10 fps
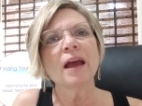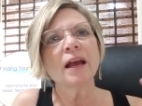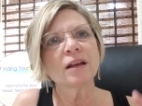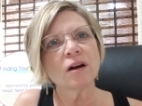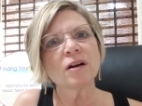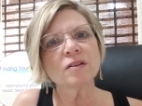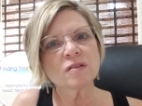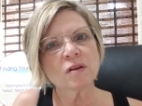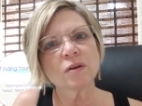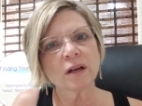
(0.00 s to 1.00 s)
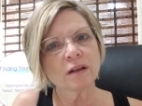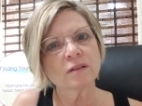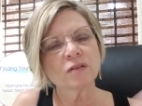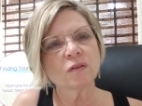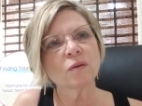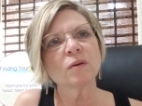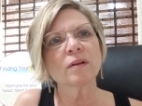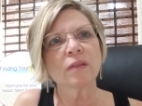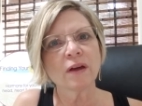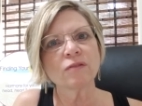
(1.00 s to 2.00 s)
and also to
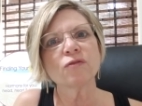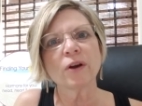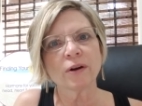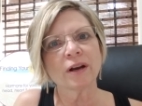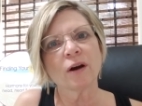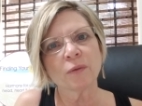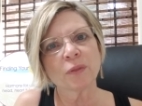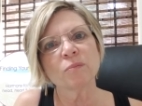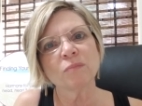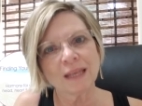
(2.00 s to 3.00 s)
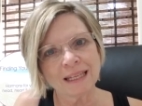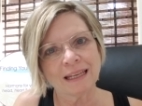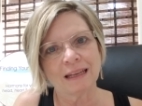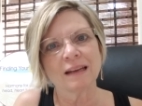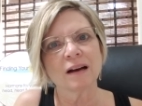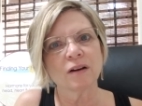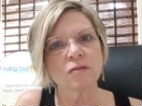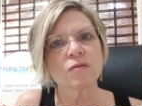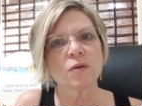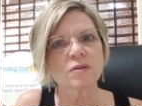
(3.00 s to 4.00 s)
then ferret out the meaning
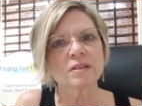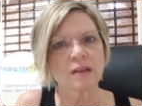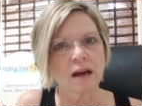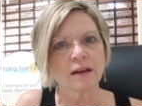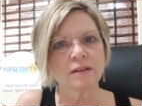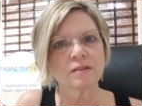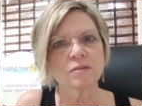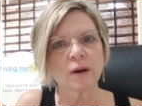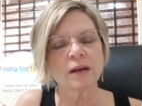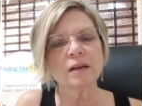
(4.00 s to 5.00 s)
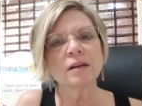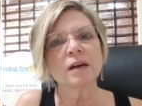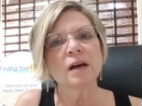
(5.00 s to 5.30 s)
of those signs, right?